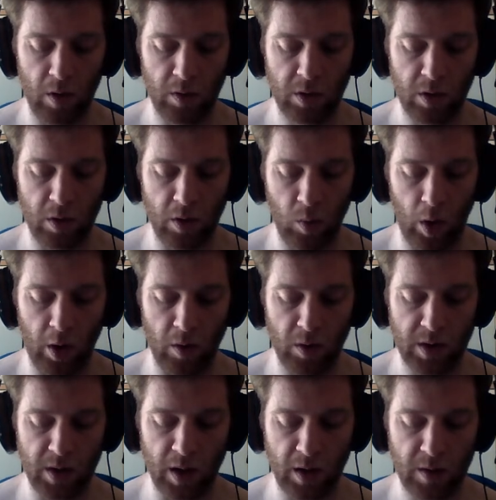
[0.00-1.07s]
to
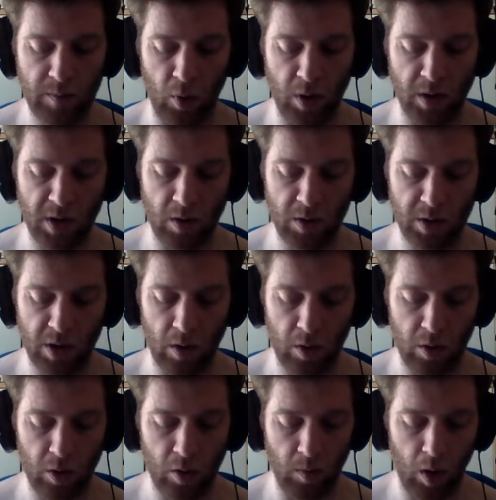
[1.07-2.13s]

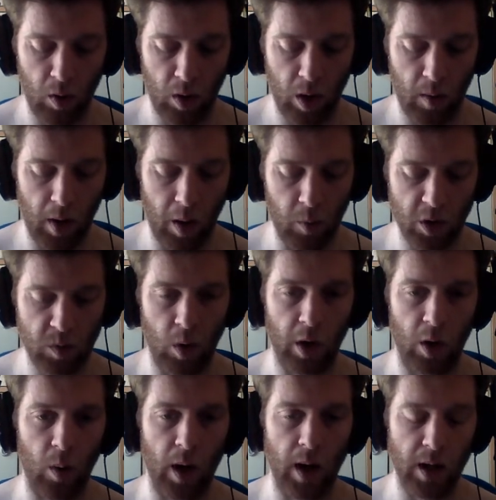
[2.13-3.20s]
106.00 umol, and mine was
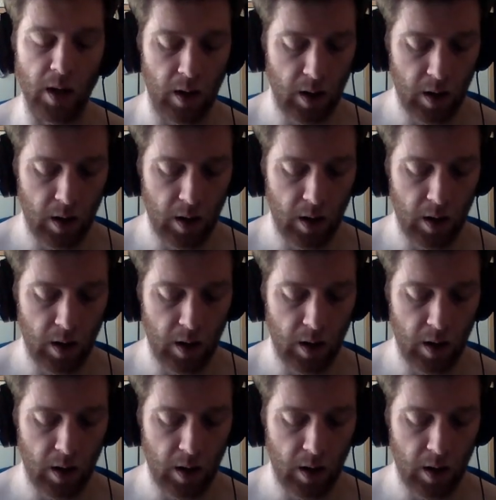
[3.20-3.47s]
108.